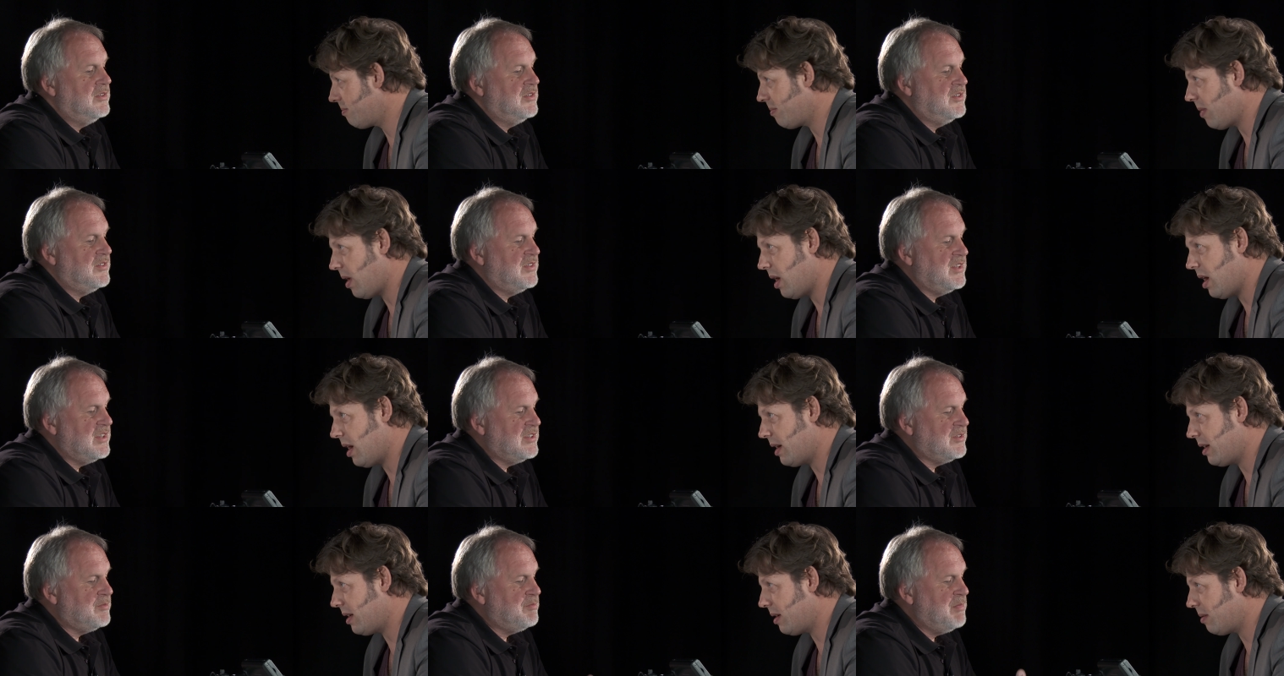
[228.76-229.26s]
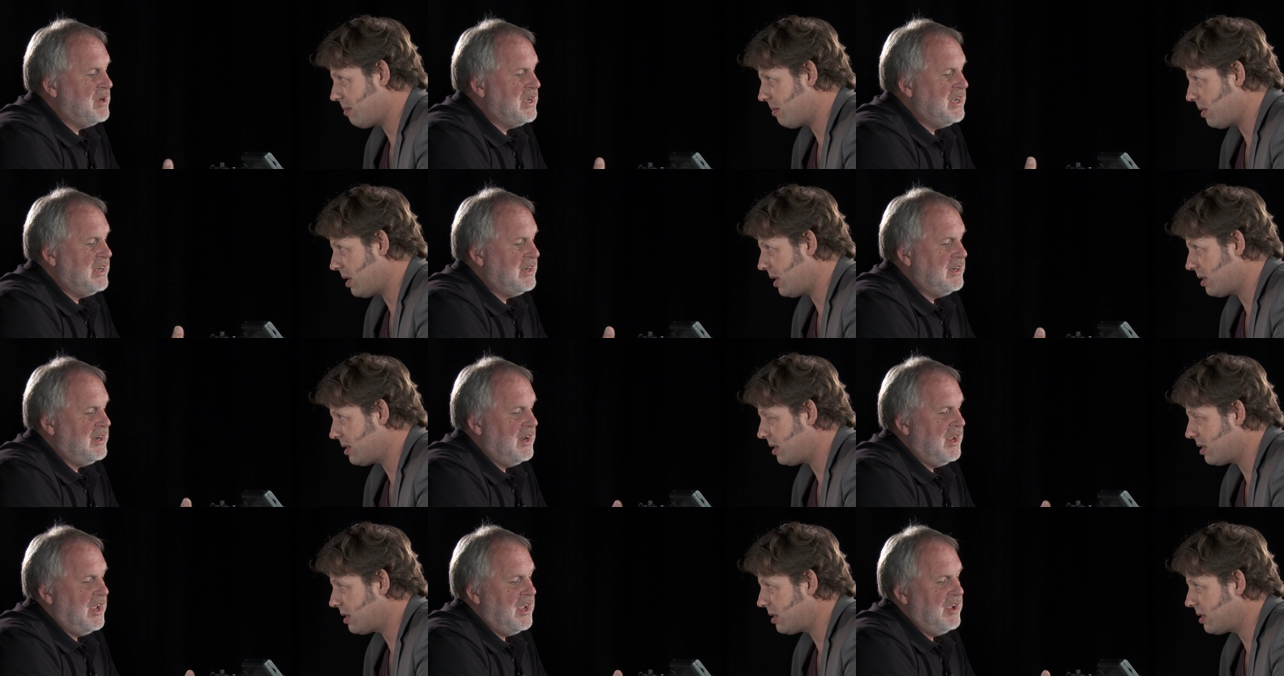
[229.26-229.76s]
Speaker 1: Does this
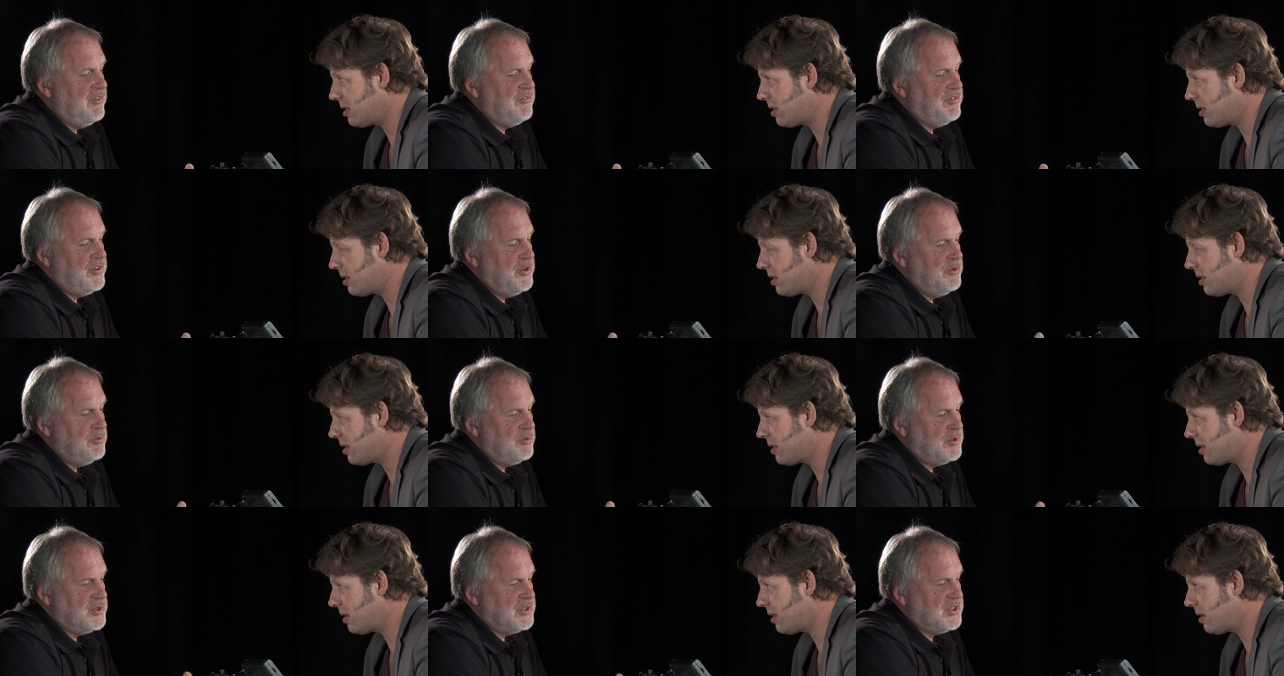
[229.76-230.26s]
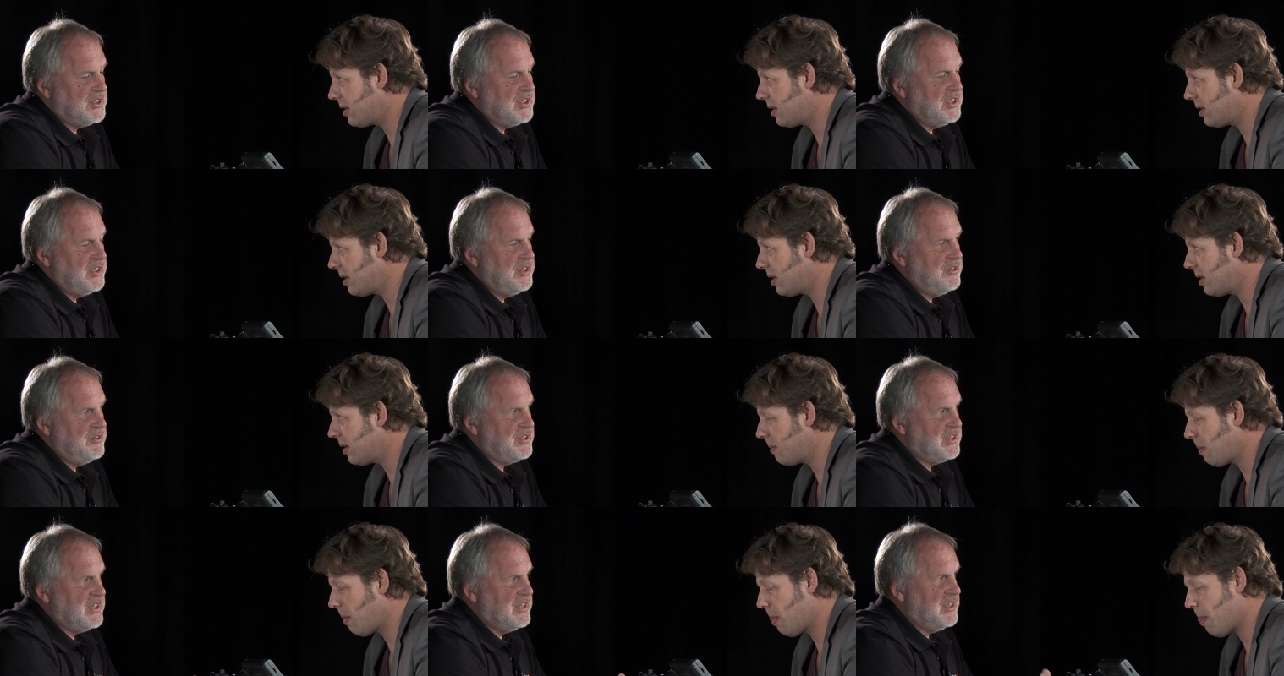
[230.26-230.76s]
mean if you want to
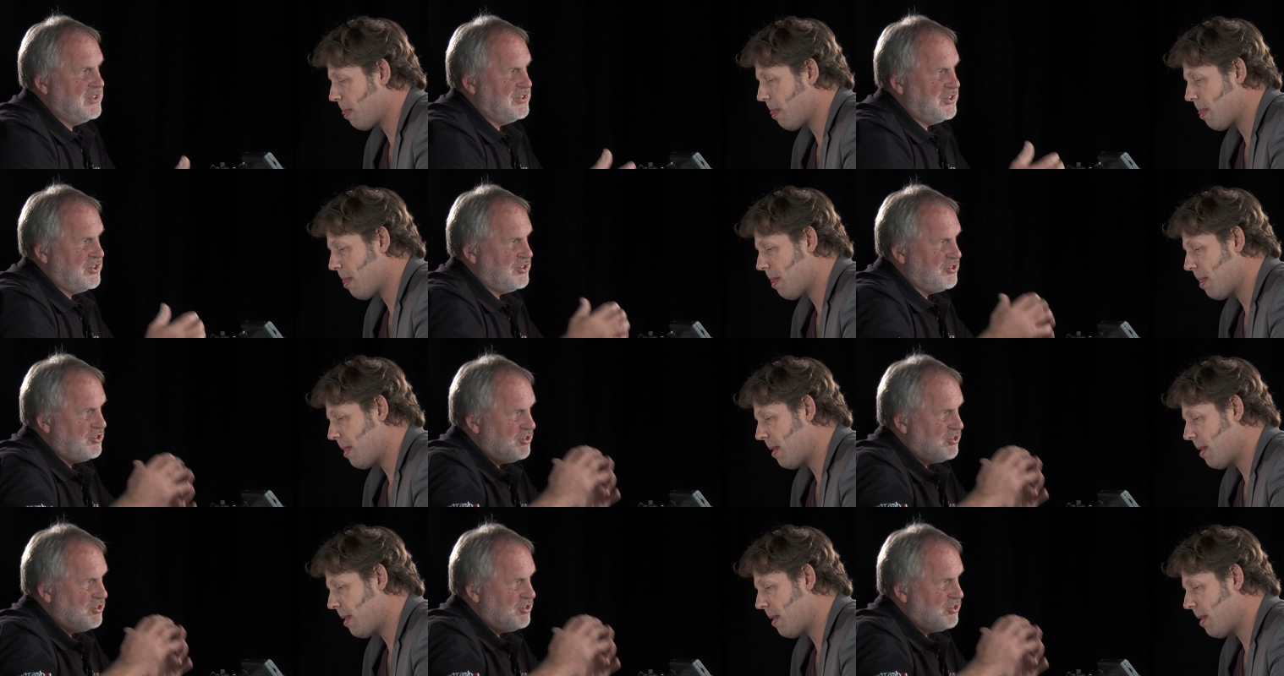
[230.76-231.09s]
use it as a